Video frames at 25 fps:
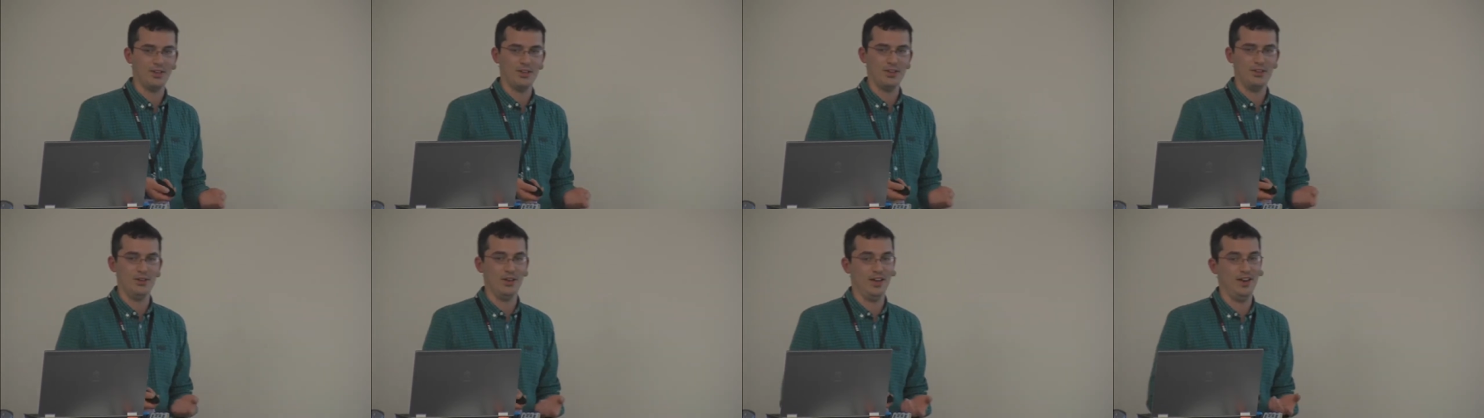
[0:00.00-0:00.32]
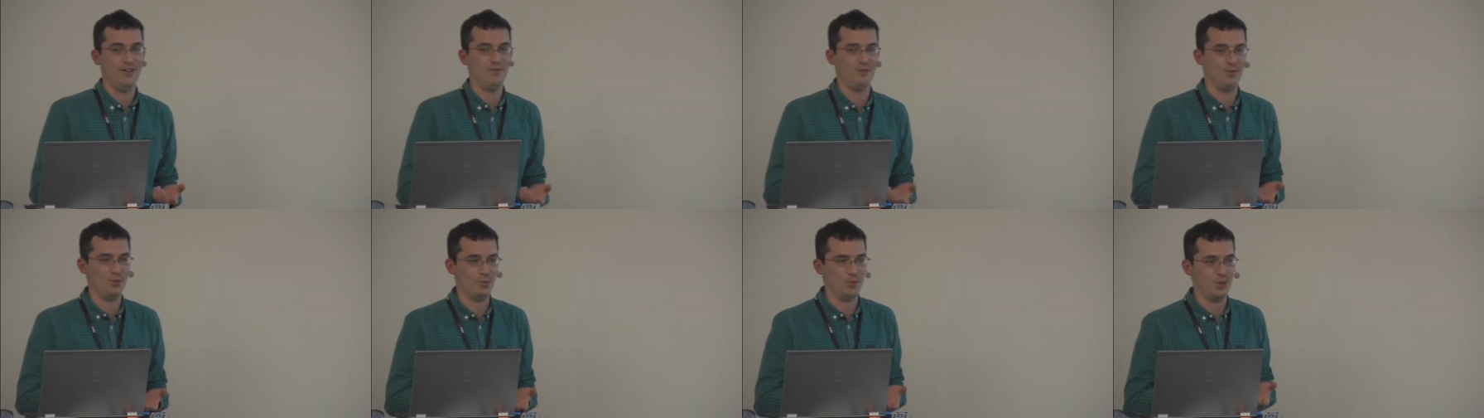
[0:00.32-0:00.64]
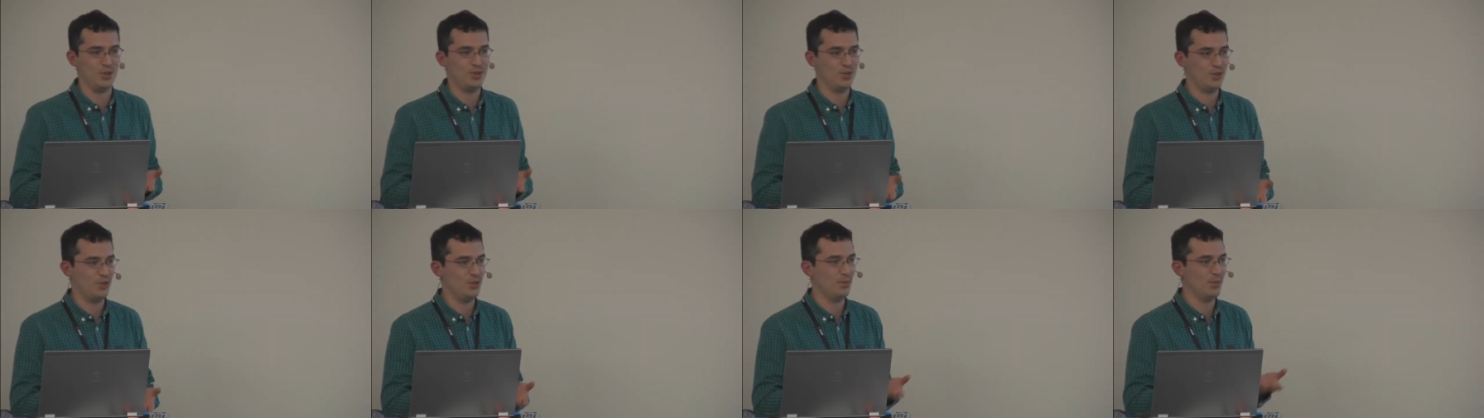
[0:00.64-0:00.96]
you have
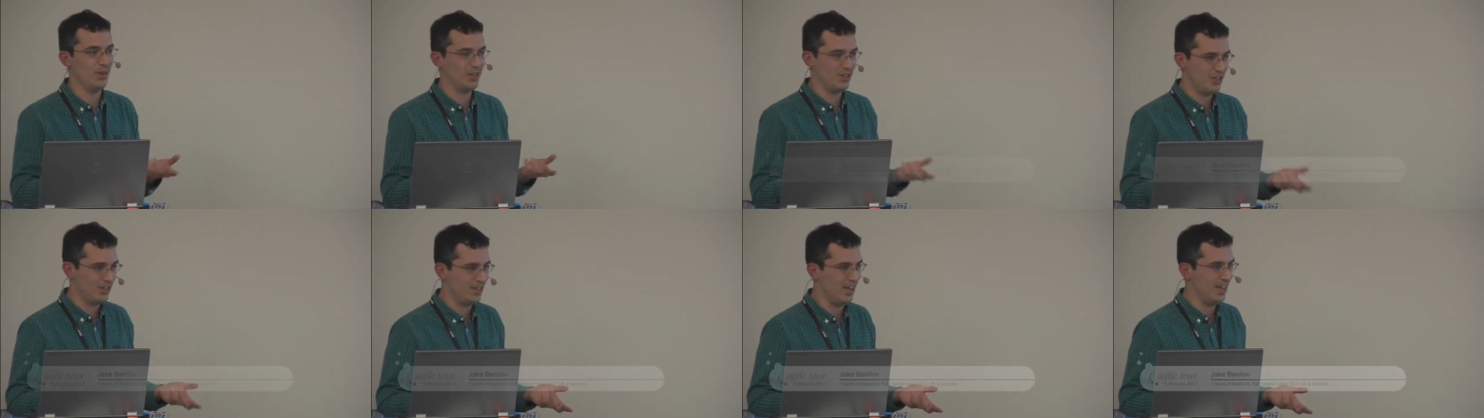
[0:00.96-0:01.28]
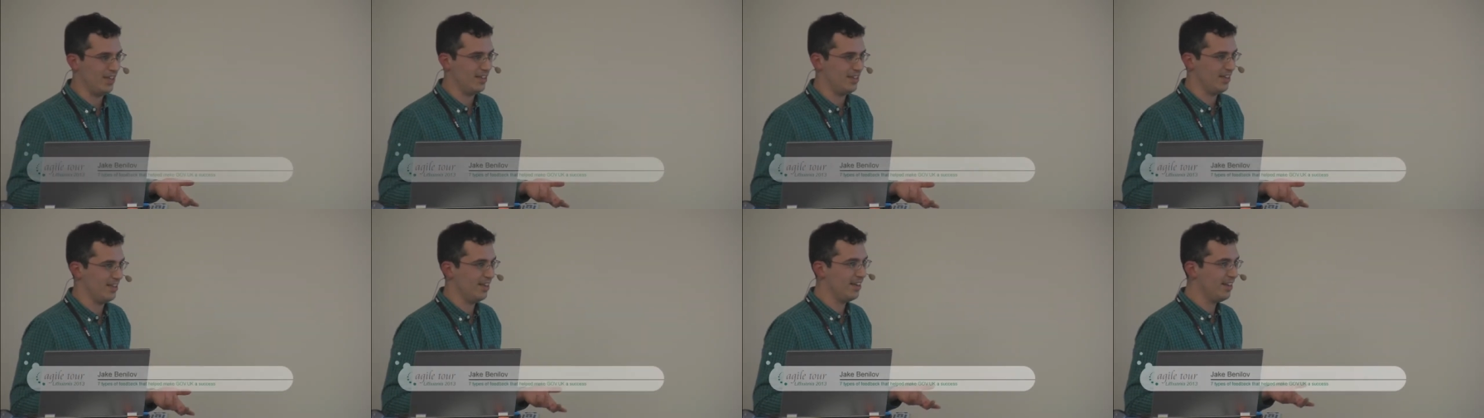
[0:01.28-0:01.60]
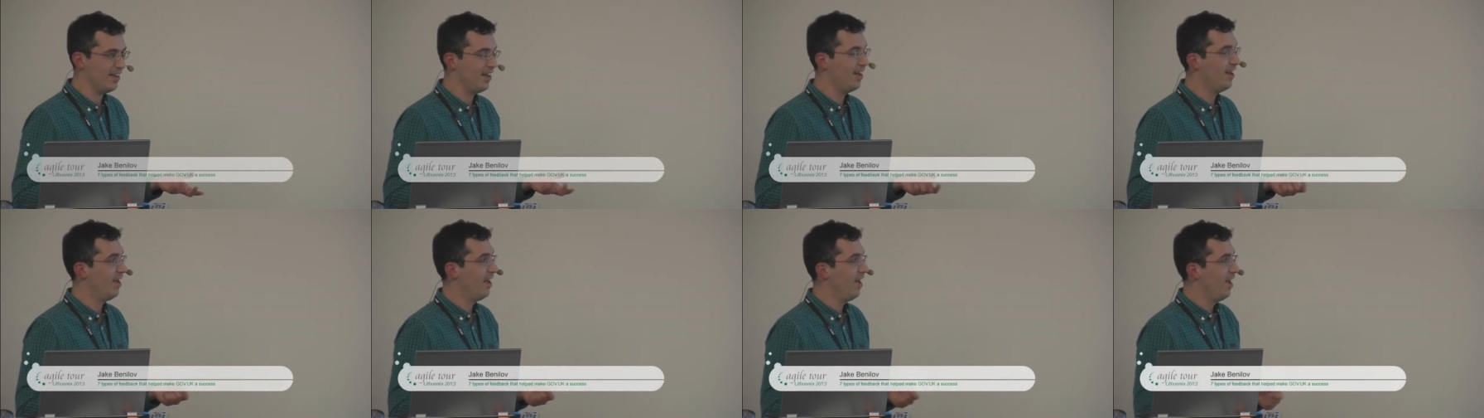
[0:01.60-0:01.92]
almost too much data.
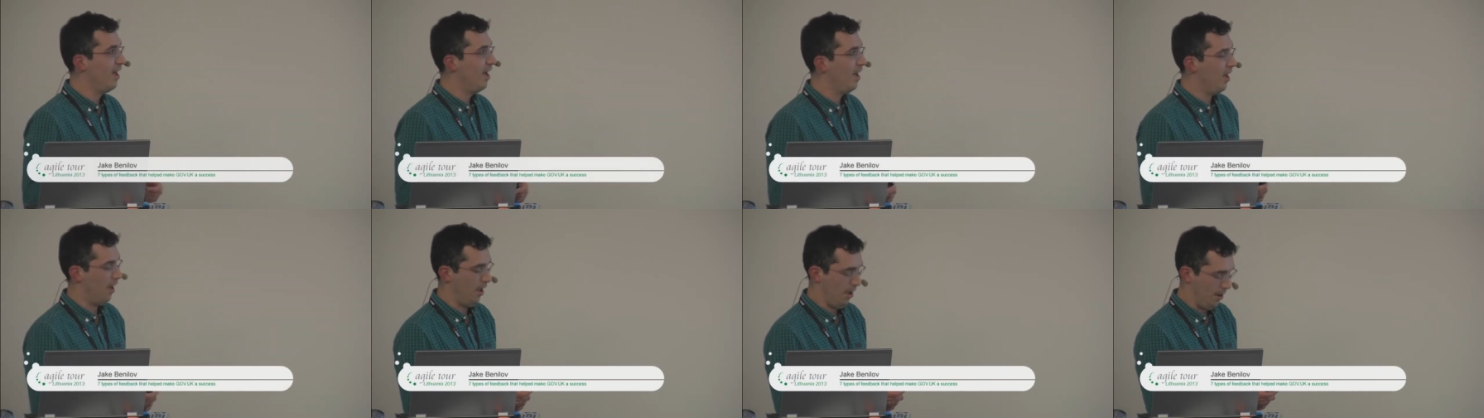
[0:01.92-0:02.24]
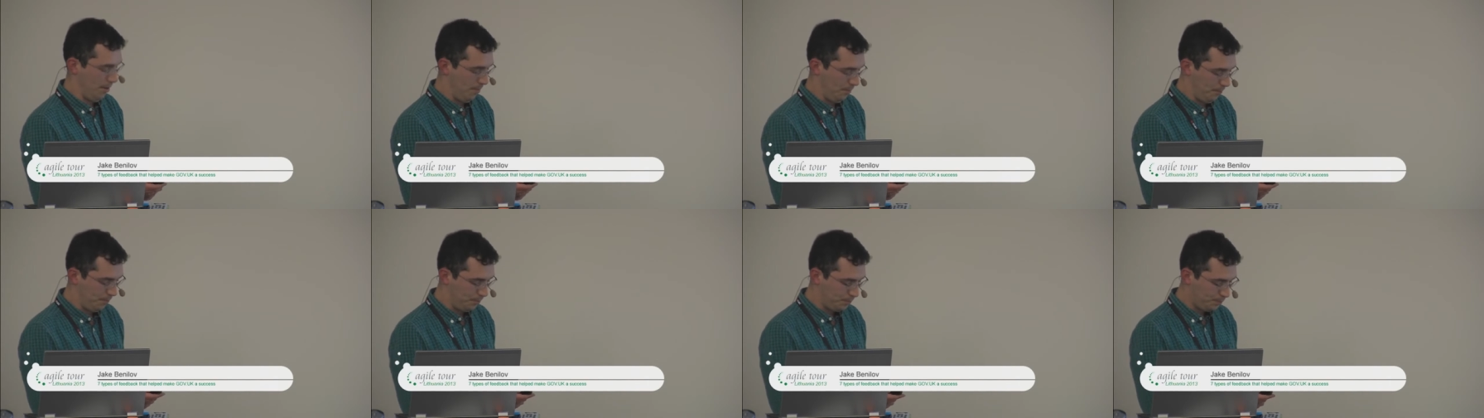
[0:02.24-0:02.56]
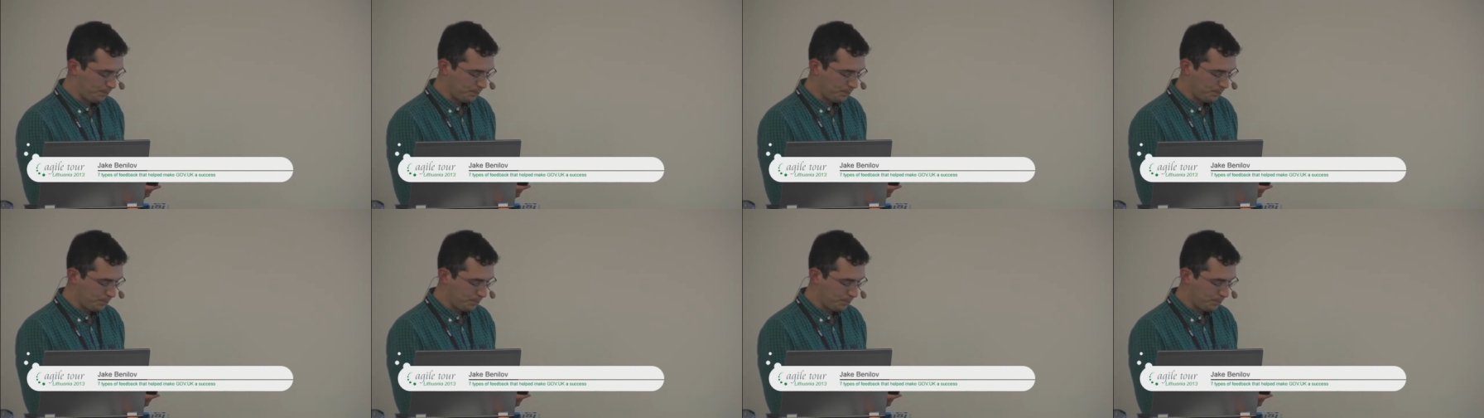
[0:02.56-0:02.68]
Um,